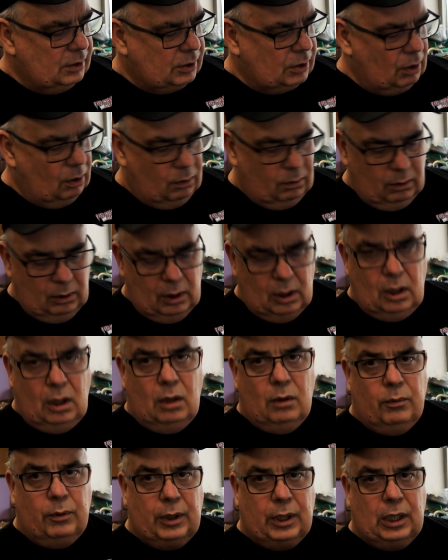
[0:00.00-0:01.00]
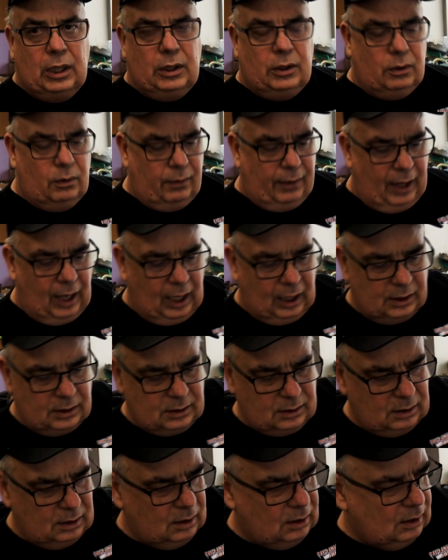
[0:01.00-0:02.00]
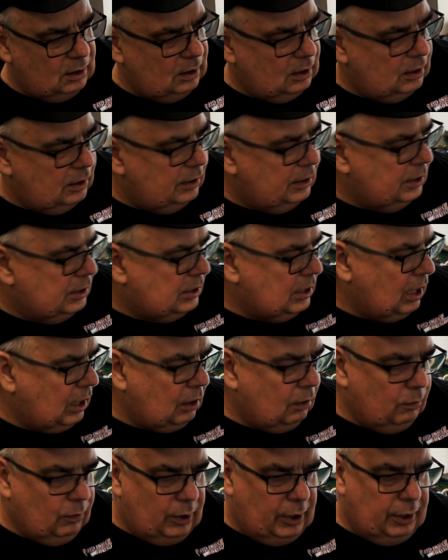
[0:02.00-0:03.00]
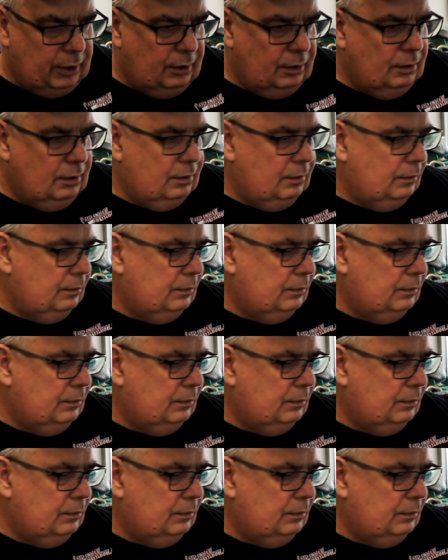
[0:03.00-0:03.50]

So we're going to do that. The second one